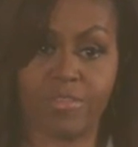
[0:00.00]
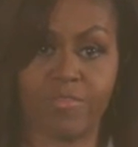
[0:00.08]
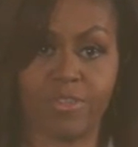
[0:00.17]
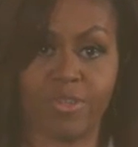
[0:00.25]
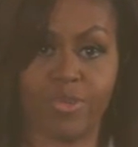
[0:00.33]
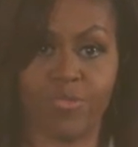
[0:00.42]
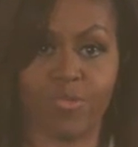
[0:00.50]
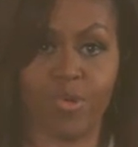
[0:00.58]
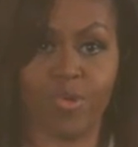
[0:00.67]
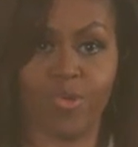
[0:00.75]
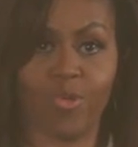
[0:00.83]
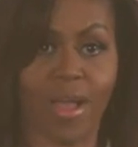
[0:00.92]
official
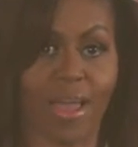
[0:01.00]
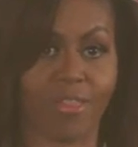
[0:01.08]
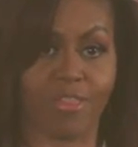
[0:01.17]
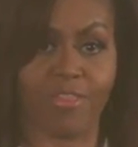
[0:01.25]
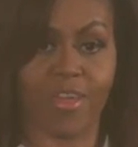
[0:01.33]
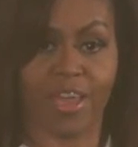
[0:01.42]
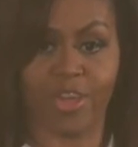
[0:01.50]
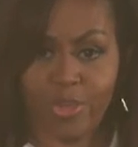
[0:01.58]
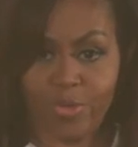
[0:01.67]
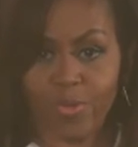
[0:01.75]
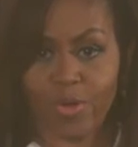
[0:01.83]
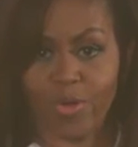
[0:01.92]
role, I
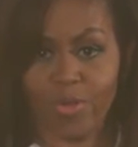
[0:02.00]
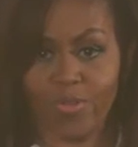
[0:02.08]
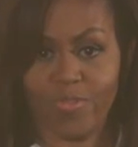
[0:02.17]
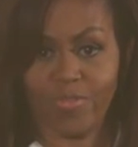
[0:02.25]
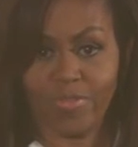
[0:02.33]
thank you all.